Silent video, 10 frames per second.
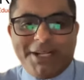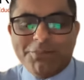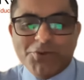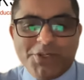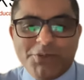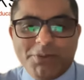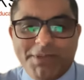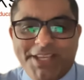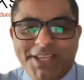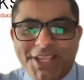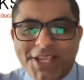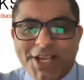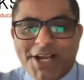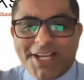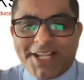I'm sure it will be
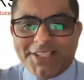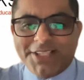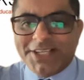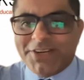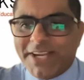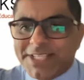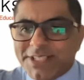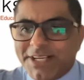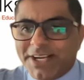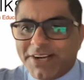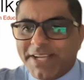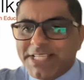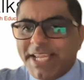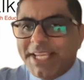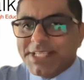another great
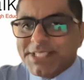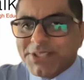great hit.